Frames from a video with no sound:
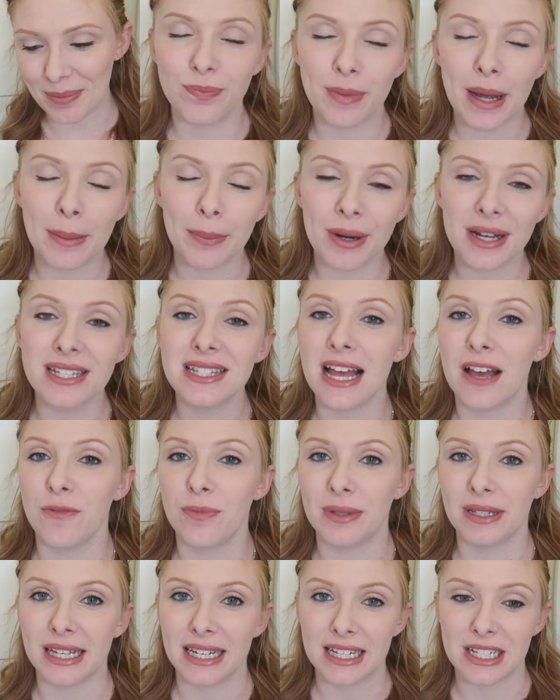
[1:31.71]
My breasts have
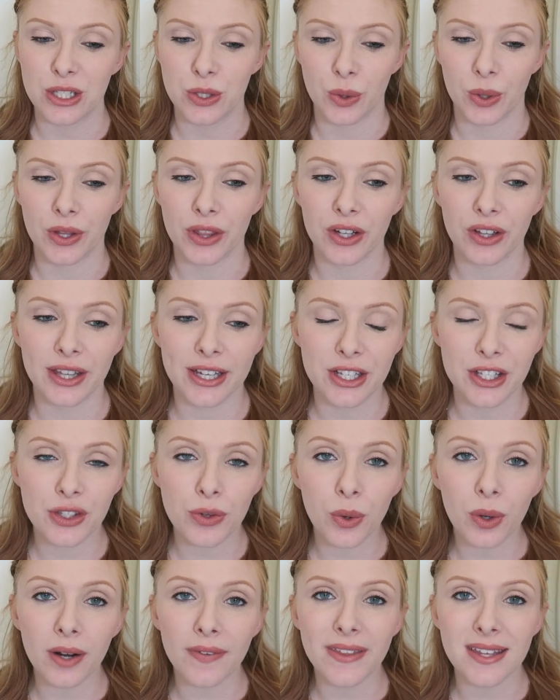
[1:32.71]
been getting sore. They're like
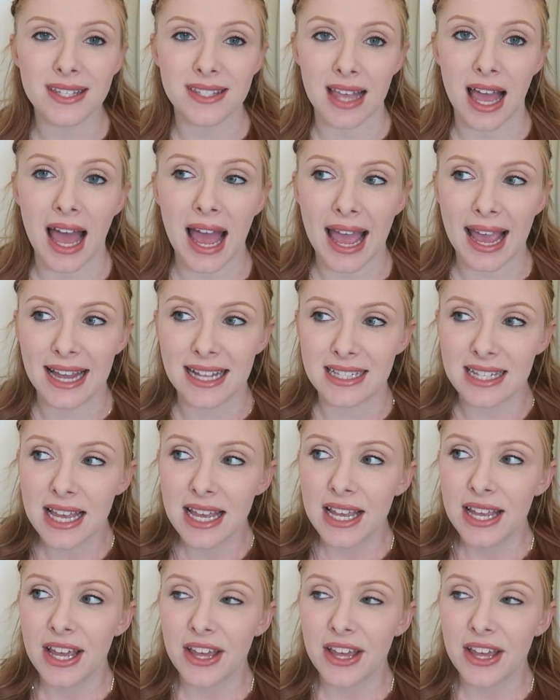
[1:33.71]
sore on the sides.